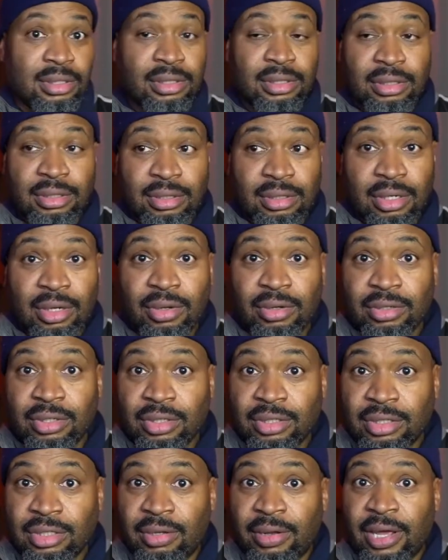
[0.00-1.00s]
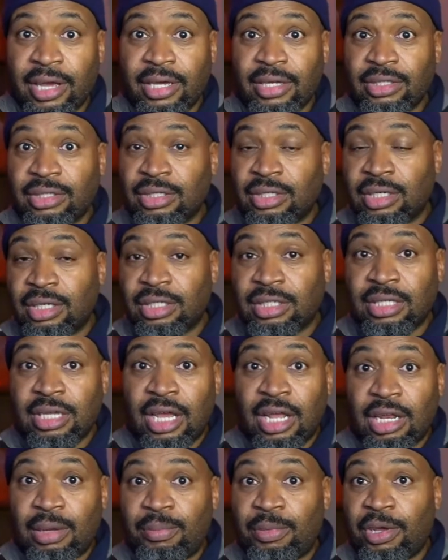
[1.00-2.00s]
it don't seem like it's a good
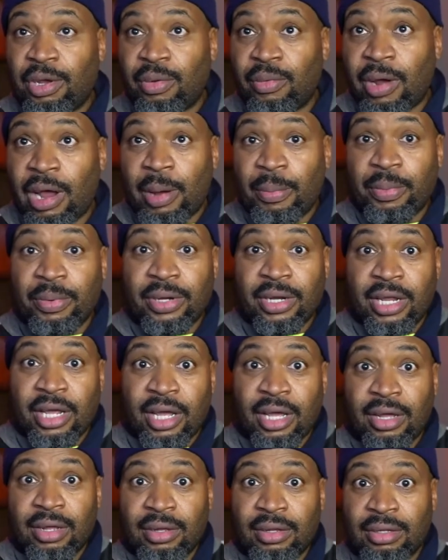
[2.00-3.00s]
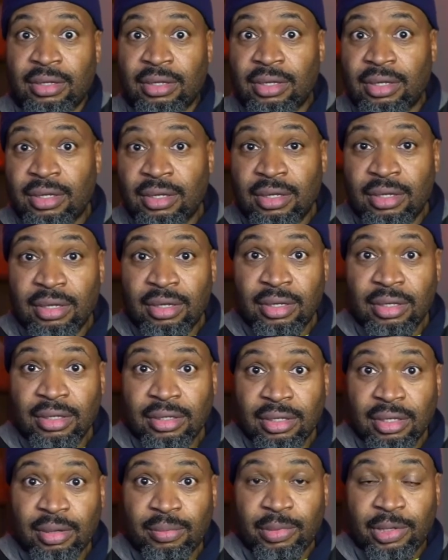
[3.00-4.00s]
time to be a rapper now.
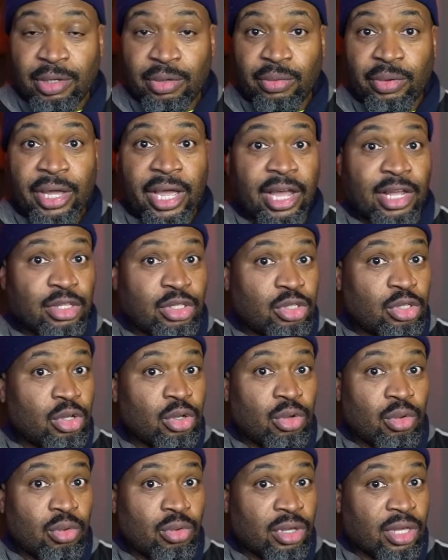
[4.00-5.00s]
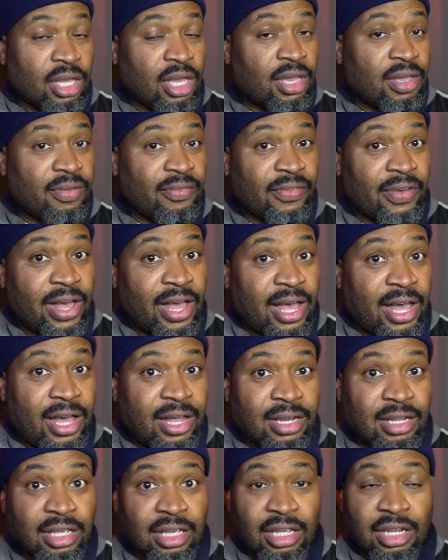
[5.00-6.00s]
I mean, we had two, King
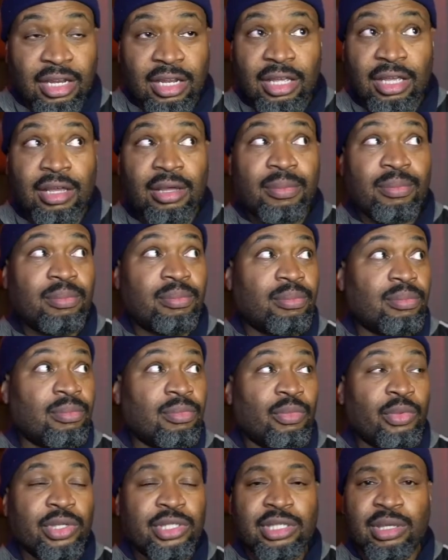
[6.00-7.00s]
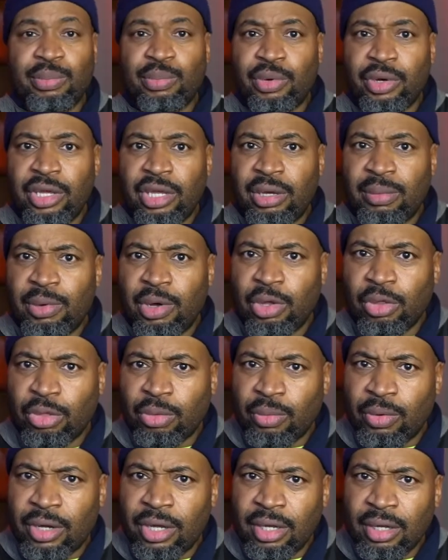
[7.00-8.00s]
Von and M what's that boy, M O
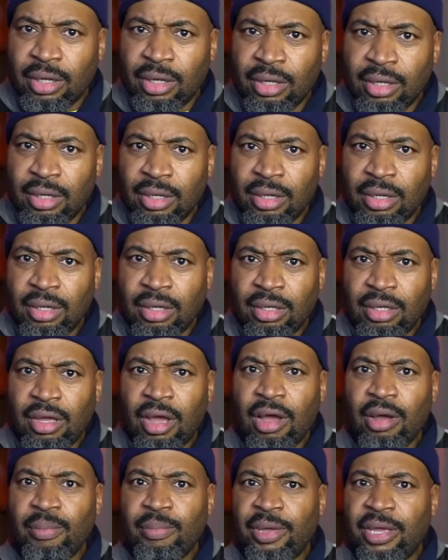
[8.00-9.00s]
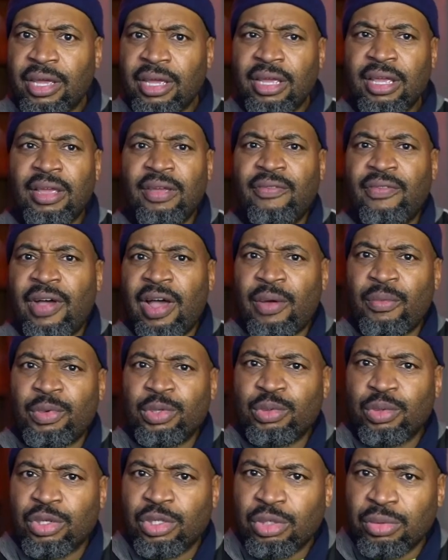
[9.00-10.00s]
three? Young men, King Von was
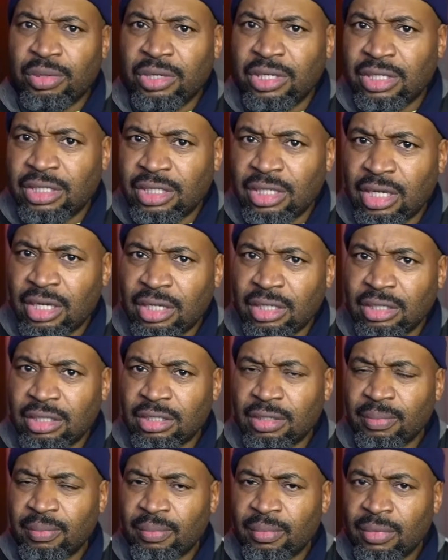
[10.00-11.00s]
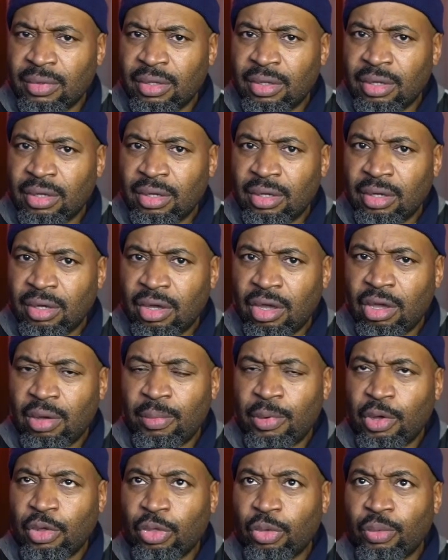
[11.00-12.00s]
what, 26?
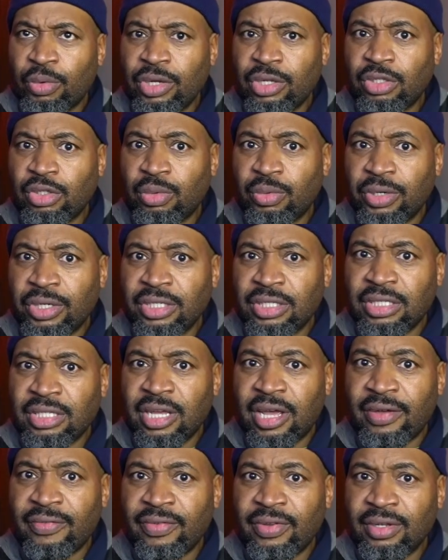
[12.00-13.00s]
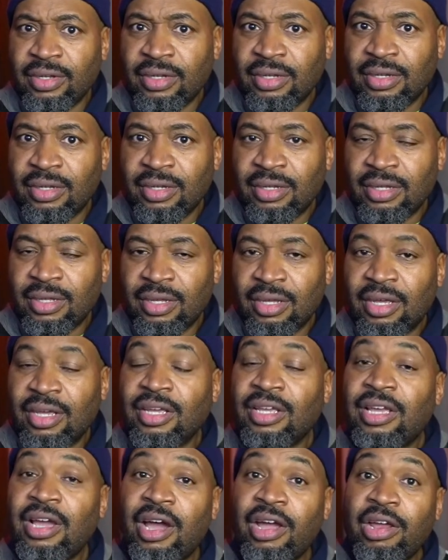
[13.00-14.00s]
MO3, 27.
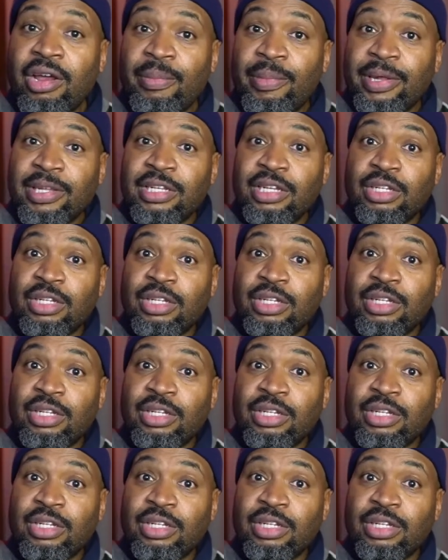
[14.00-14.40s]
Y'all hear about that